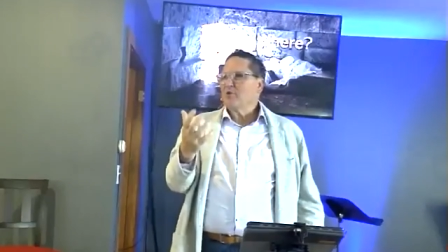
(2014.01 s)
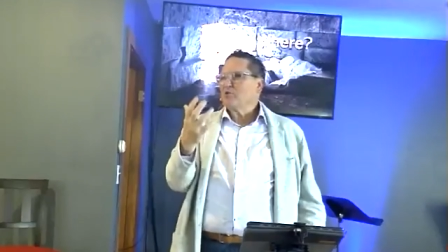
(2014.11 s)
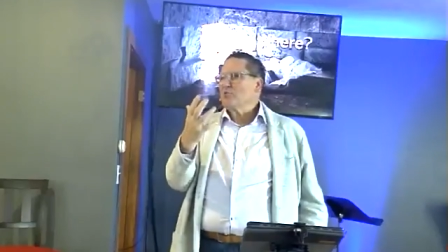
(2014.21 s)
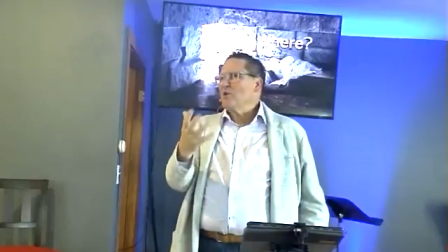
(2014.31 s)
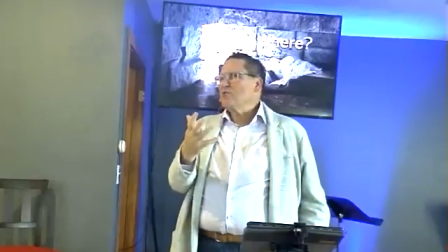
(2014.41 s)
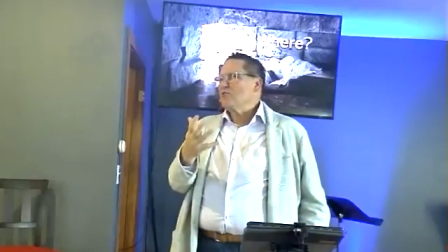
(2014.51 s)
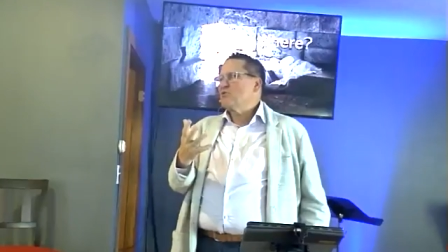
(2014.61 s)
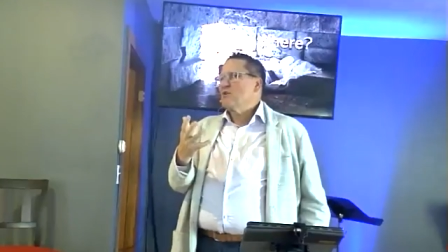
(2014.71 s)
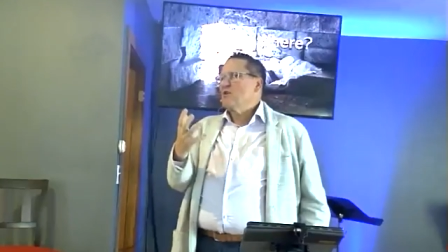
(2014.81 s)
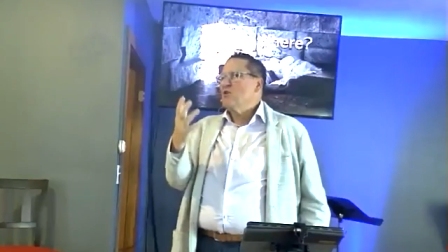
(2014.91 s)
I'm going to
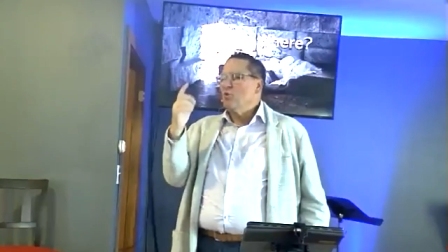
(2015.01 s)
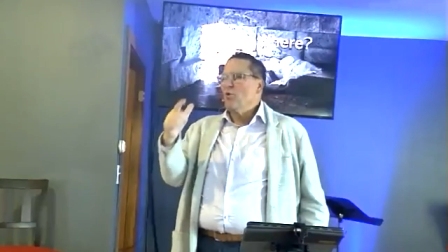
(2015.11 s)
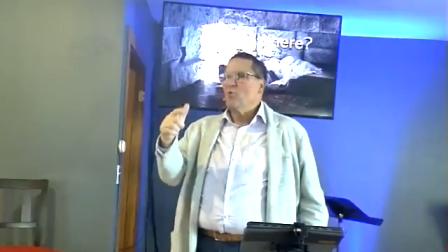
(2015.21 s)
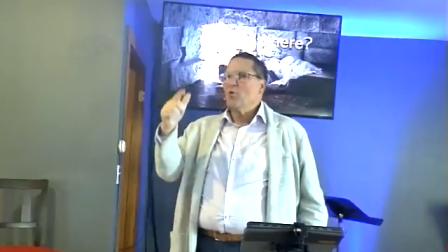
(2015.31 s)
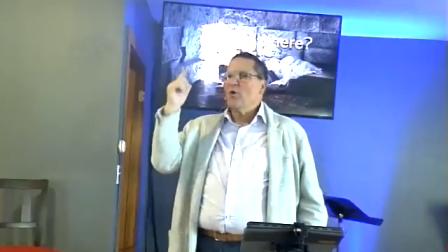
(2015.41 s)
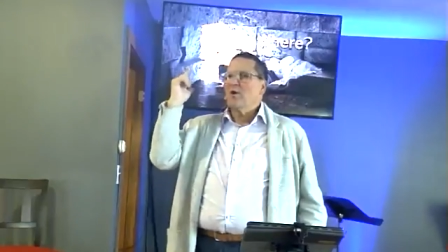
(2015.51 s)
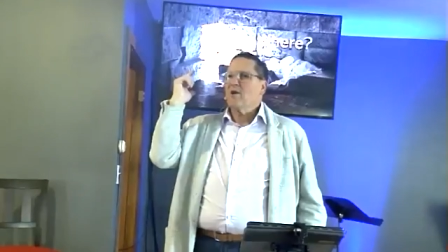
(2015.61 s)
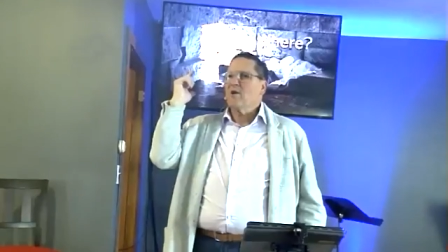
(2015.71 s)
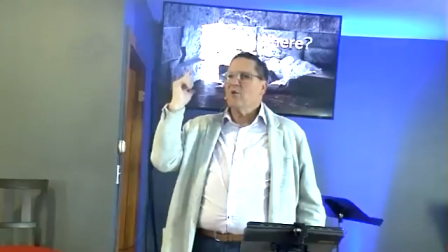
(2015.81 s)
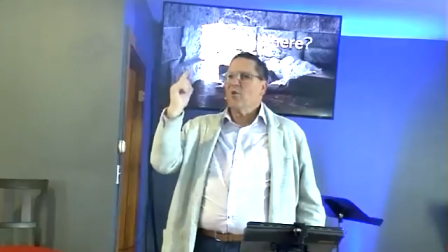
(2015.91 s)
trust your
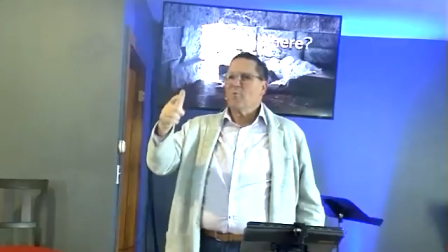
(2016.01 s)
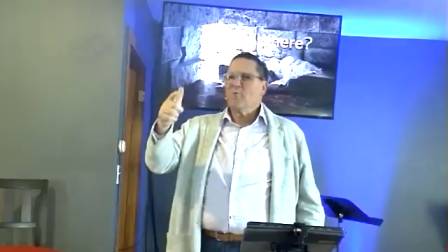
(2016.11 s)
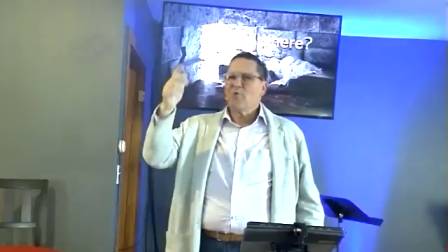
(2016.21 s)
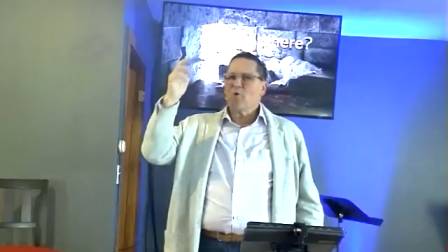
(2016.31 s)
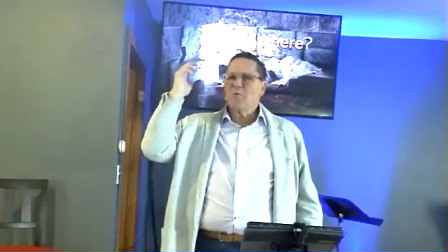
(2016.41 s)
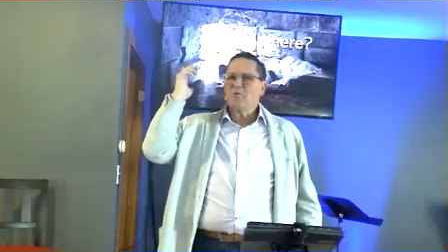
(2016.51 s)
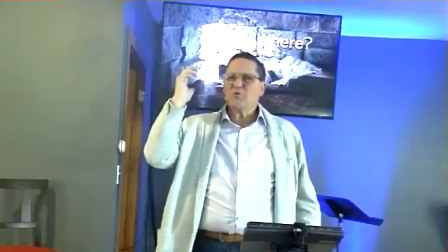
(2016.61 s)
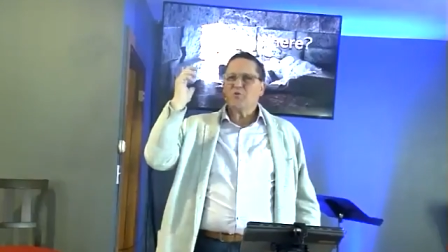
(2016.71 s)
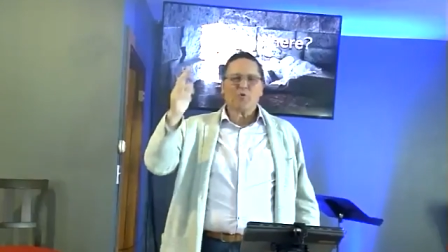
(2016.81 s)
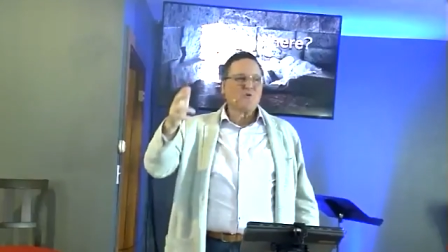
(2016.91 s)
work, your
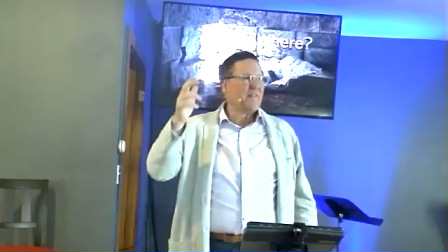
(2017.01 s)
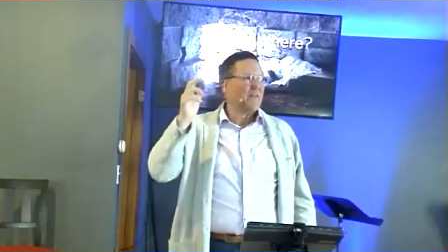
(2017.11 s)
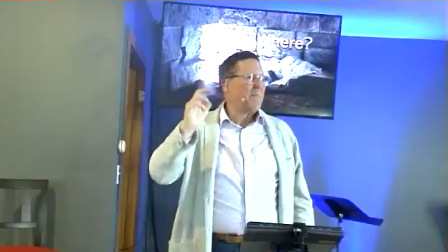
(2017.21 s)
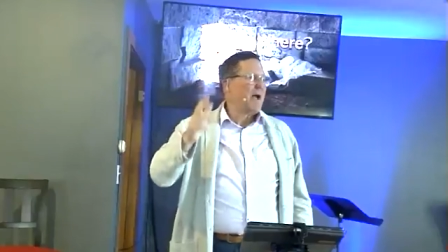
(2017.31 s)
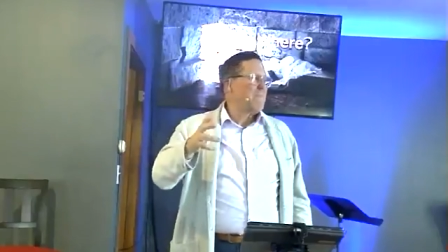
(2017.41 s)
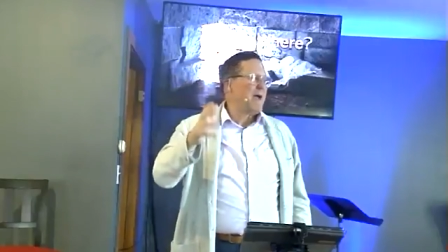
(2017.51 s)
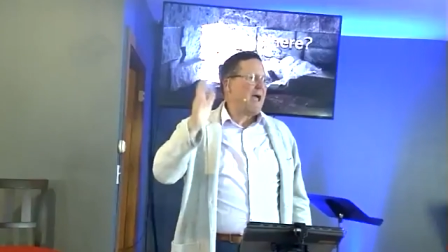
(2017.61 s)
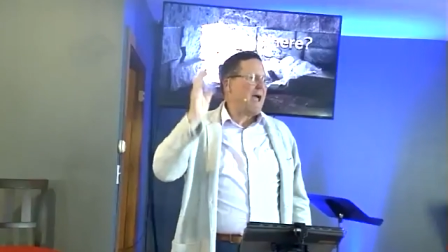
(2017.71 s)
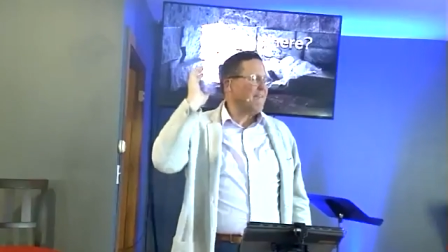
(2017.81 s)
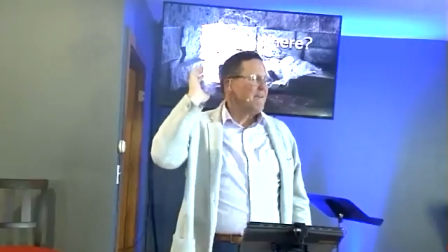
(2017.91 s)
performance, your death on my
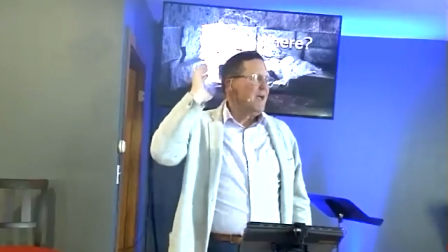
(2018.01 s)
behalf,